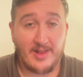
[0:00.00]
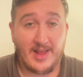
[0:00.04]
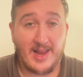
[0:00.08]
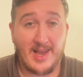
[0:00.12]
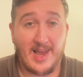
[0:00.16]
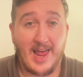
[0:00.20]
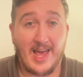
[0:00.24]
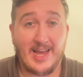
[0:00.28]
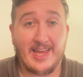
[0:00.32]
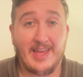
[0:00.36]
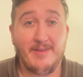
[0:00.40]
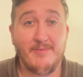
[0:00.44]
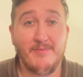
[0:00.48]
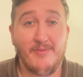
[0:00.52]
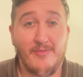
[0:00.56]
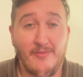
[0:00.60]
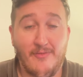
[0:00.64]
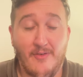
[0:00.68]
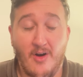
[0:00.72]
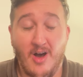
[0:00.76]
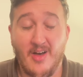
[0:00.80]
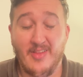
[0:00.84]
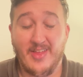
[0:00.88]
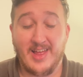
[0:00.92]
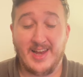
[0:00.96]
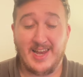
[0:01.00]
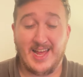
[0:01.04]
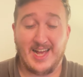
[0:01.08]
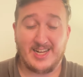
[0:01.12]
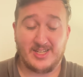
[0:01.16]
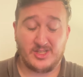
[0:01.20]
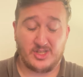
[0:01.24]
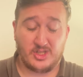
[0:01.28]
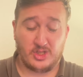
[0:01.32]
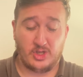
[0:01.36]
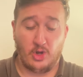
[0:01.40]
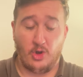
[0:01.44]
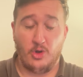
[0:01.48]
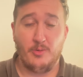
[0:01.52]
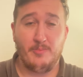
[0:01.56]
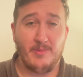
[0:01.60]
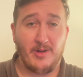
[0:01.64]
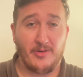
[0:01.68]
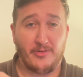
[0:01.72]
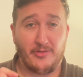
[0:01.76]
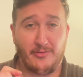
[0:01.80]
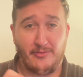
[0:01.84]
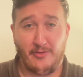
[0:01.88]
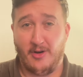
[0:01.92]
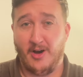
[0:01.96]
They're lacking fight. They lack so
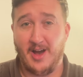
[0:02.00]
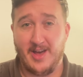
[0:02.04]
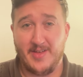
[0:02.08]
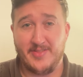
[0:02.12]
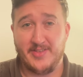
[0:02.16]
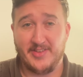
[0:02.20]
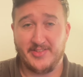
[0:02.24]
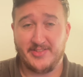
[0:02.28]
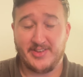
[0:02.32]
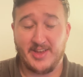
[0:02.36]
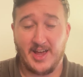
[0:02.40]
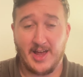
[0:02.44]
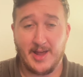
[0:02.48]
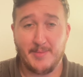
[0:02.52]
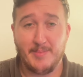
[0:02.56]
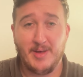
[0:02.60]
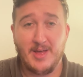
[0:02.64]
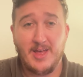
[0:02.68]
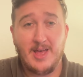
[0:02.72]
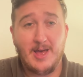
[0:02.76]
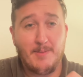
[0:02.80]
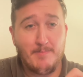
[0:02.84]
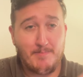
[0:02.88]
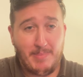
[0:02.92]
much fight in this game.